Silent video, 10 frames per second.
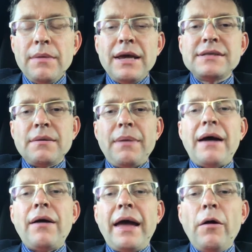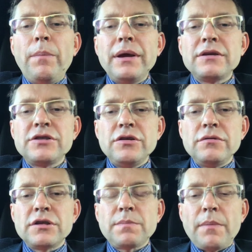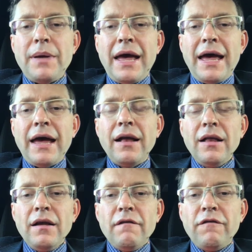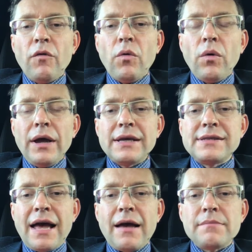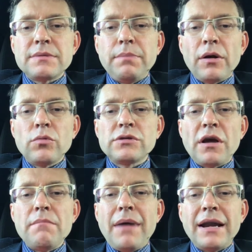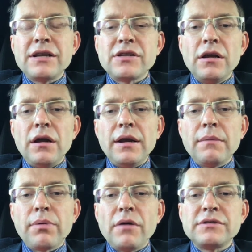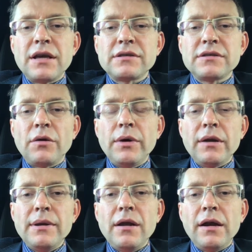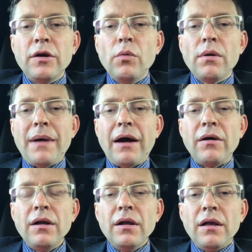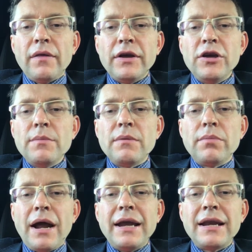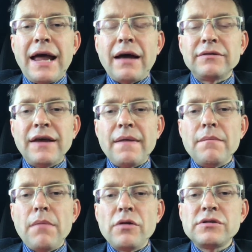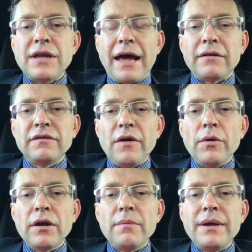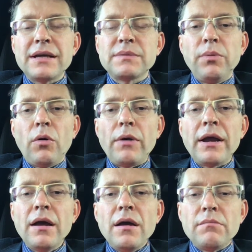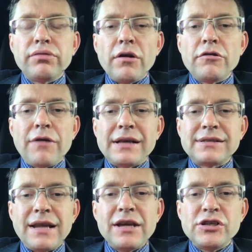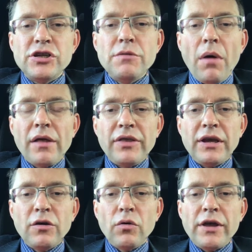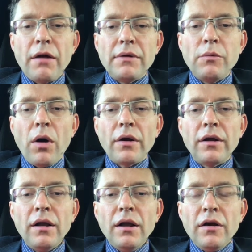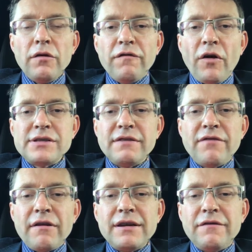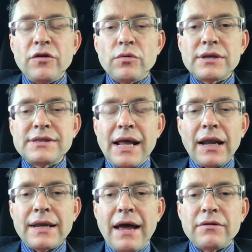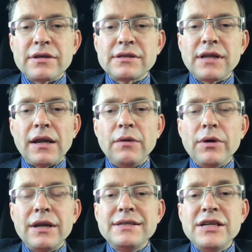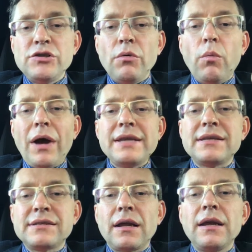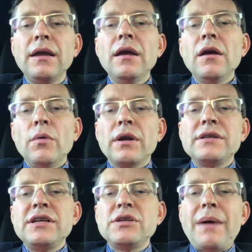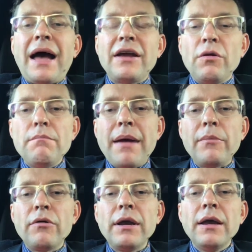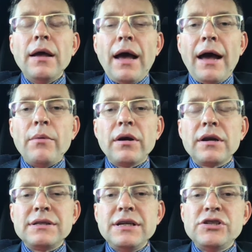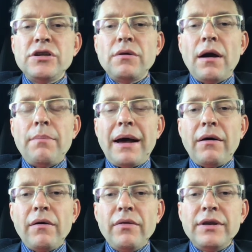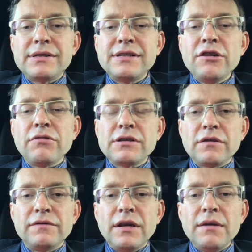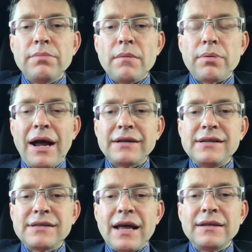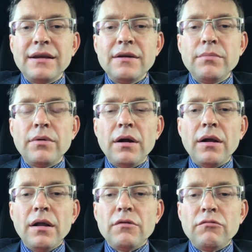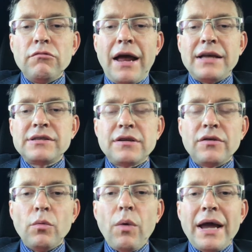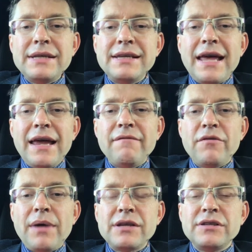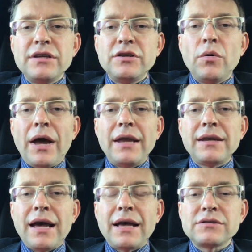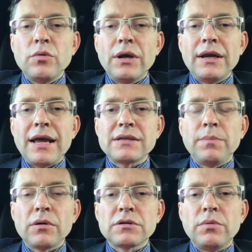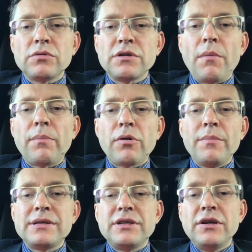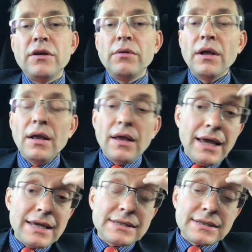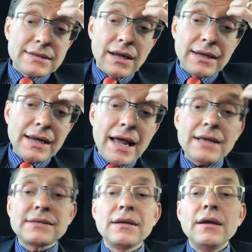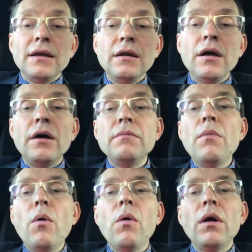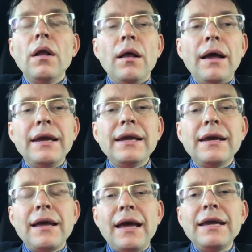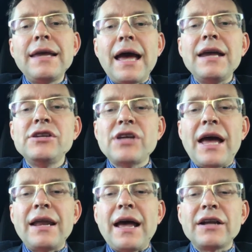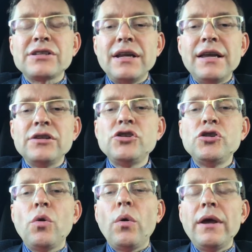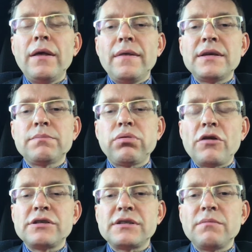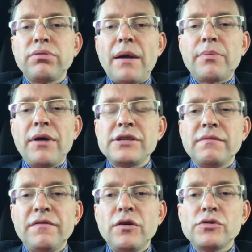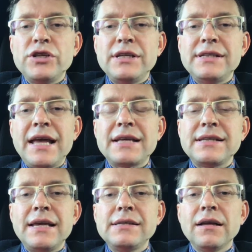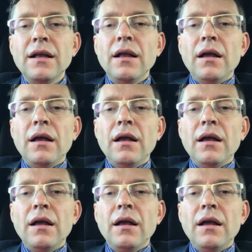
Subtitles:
It's about helping students prepare for exams, but also manage the learning process. So we're going to be learning all about the human brain and how to get the most out of it. We're going to be exploring procrastination. You might think you're the only one who finds it very difficult to settle down to study. We're going to teach you a way to study. We're going to teach you about how your memory, and we're going to teach you about the secrets of deliberate practice and deliberate rest, the way to get information into your head as quickly as possible. So my promise to you is study less, learn more, engage and actually enjoy this process of preparation for your GCSEs.